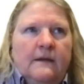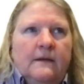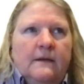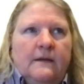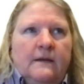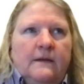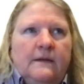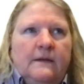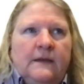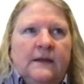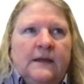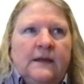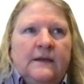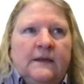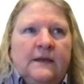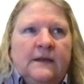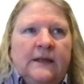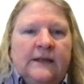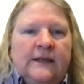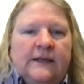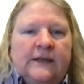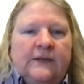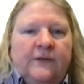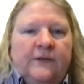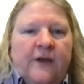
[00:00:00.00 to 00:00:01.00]

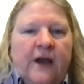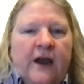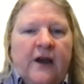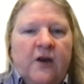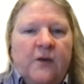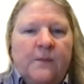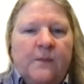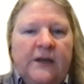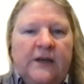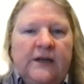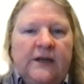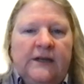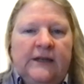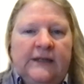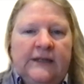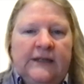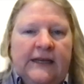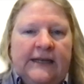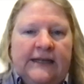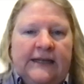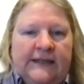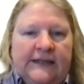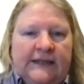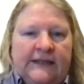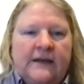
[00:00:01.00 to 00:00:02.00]
this environment
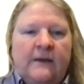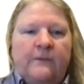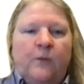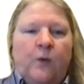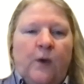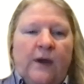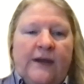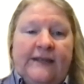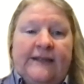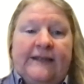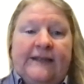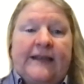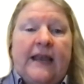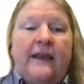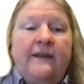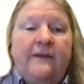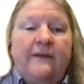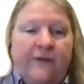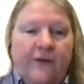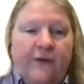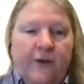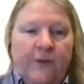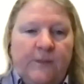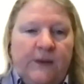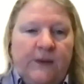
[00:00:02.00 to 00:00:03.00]
is some way
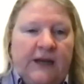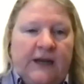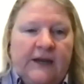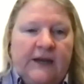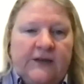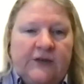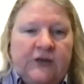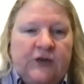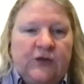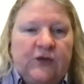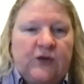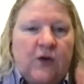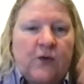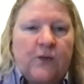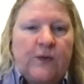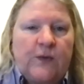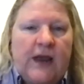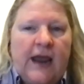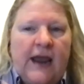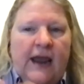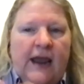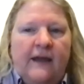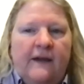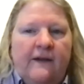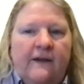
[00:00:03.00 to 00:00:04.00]
safer because you don't
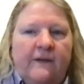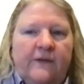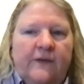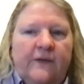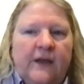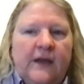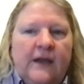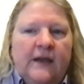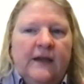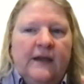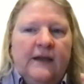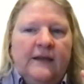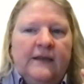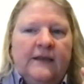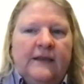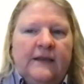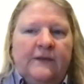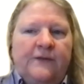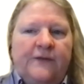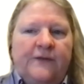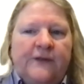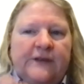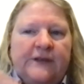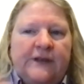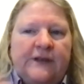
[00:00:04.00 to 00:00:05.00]
have the
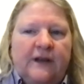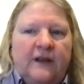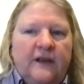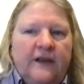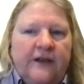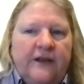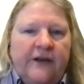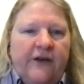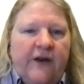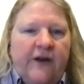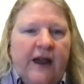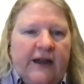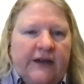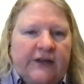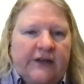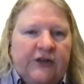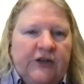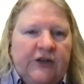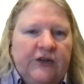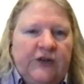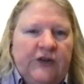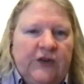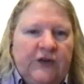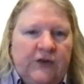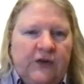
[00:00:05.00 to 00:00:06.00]
physical
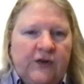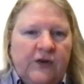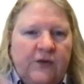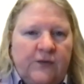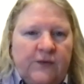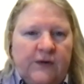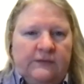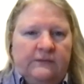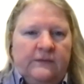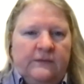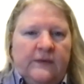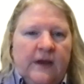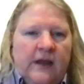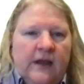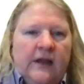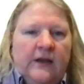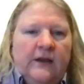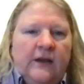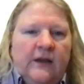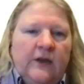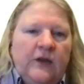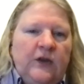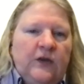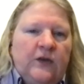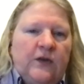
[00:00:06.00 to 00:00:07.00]
interaction. You
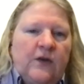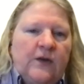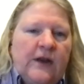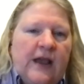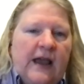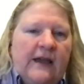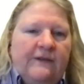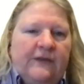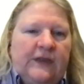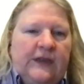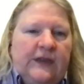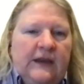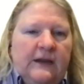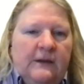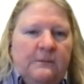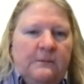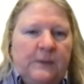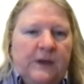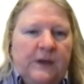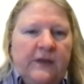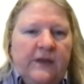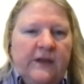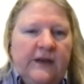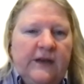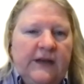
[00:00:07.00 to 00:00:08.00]
don't have the
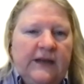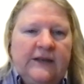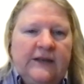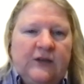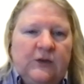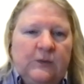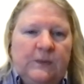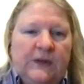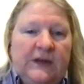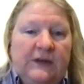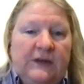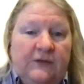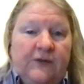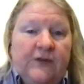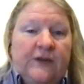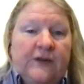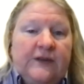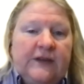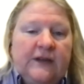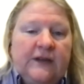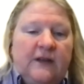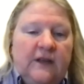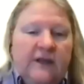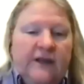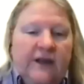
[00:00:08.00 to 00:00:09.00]
ability to be
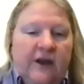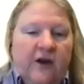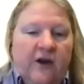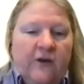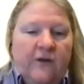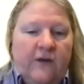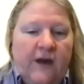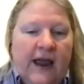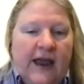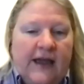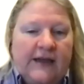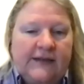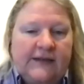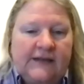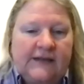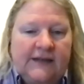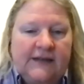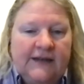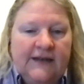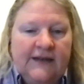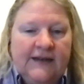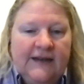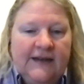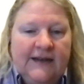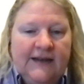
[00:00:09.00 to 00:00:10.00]
physically harassed
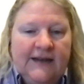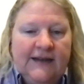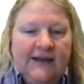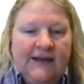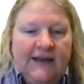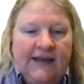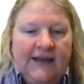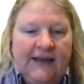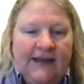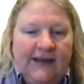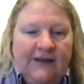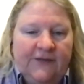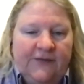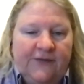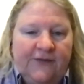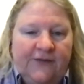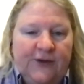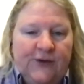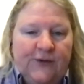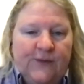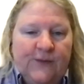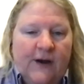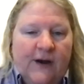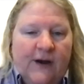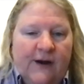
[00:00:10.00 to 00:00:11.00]
if
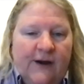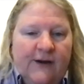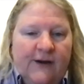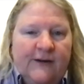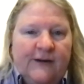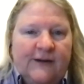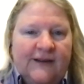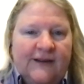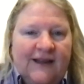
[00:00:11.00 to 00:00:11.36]
you are